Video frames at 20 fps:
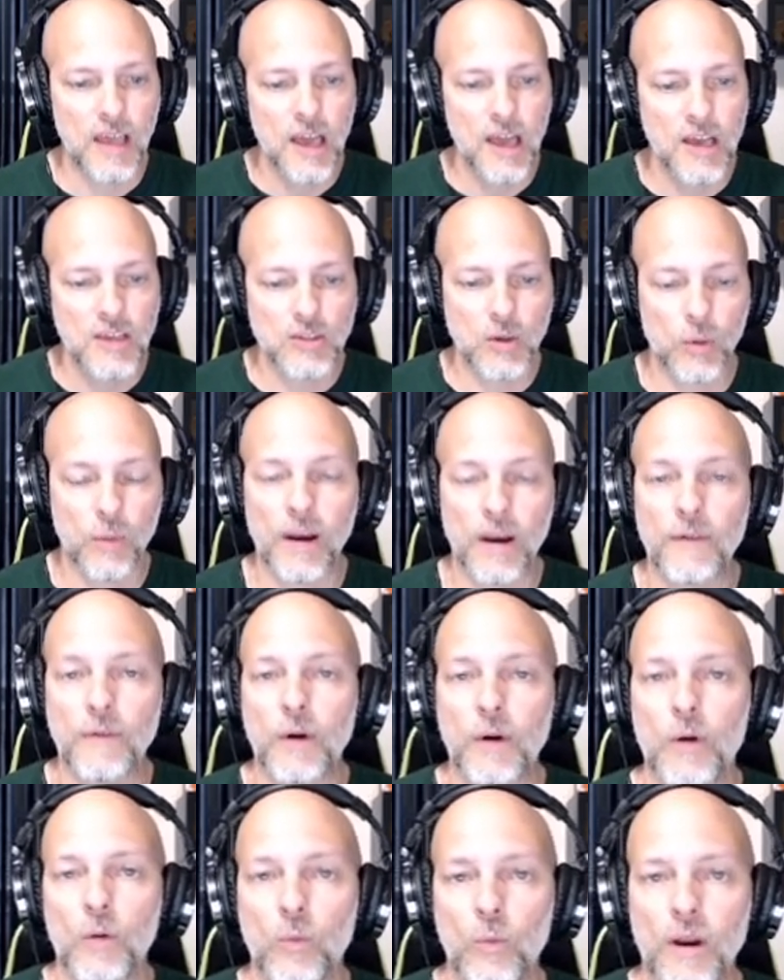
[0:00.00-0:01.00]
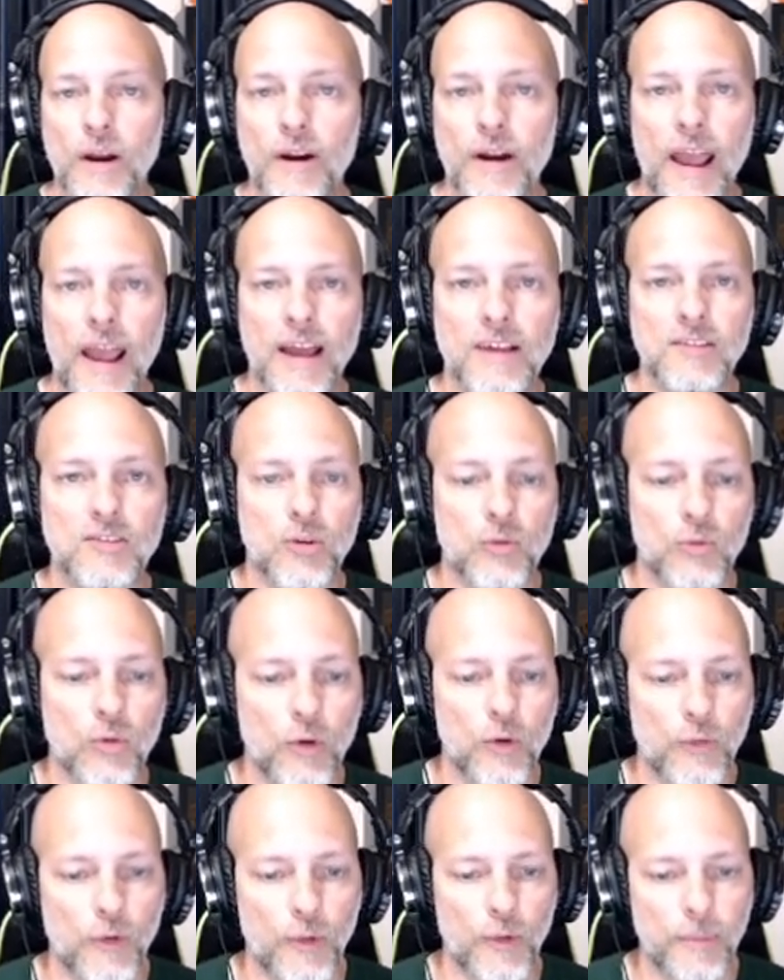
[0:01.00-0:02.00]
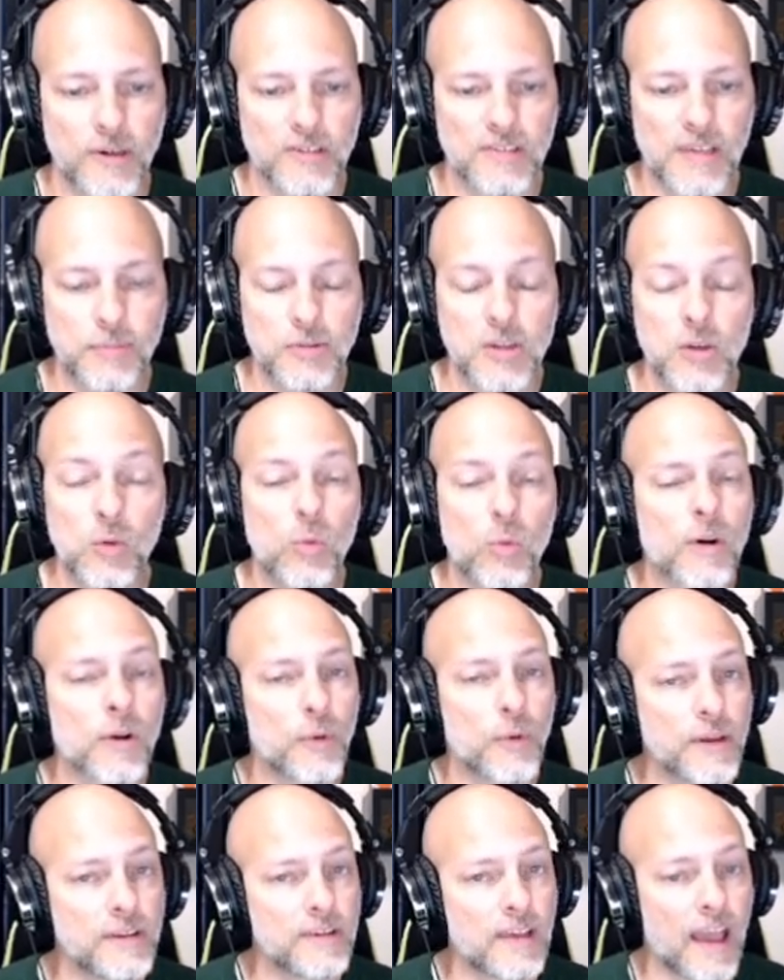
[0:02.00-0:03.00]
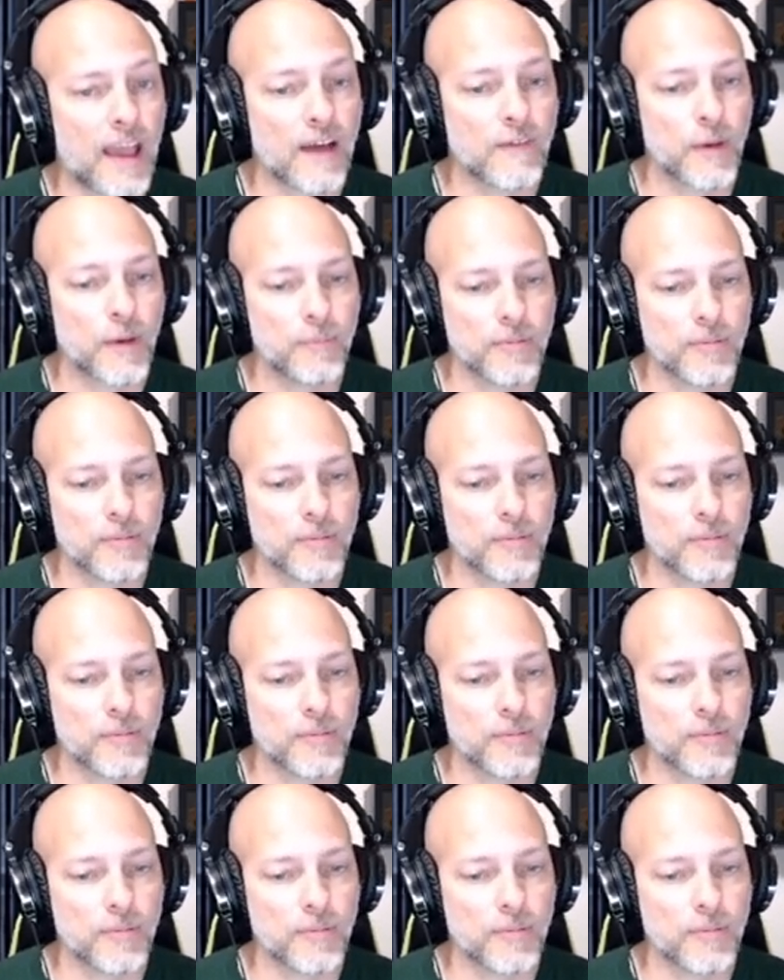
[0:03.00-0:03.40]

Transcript: So whenever we are asked to roll for perception, we're going to have a plus